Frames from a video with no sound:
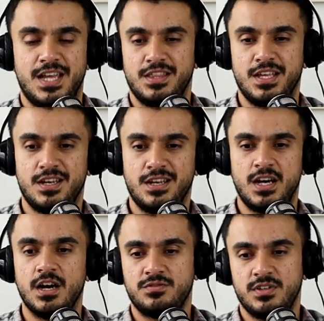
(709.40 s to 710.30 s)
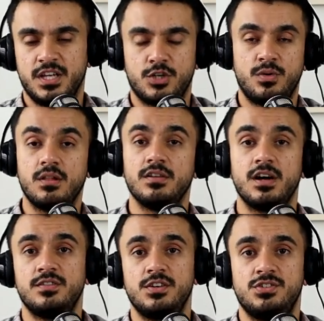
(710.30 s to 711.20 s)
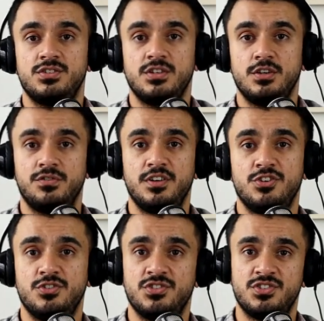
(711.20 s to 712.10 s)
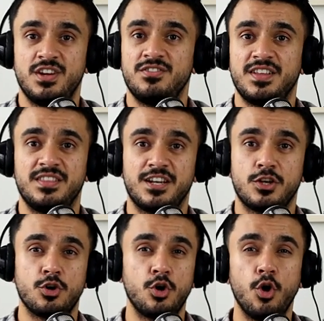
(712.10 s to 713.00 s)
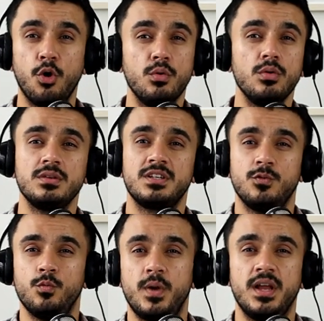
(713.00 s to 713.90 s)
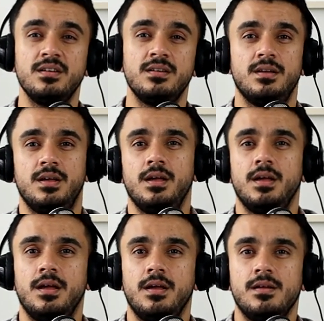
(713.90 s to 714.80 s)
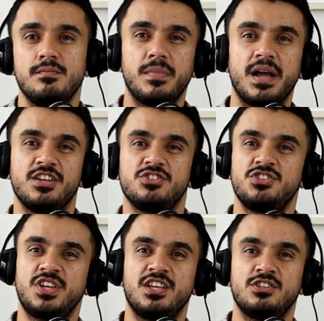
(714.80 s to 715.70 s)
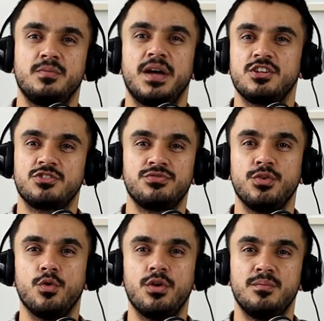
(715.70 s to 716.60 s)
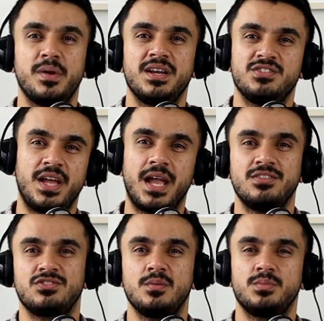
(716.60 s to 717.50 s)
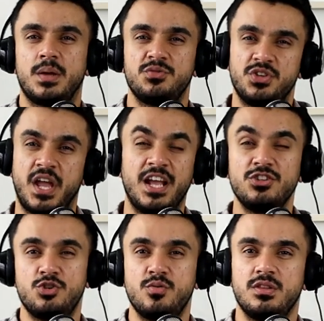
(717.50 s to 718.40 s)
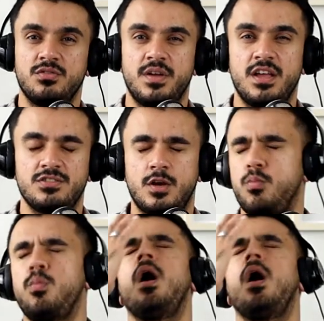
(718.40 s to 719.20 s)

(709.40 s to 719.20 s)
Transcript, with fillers: and then after like 12 hours you finish your shift and that cold wind minus six minus four minus eight sometimes hits you in the face like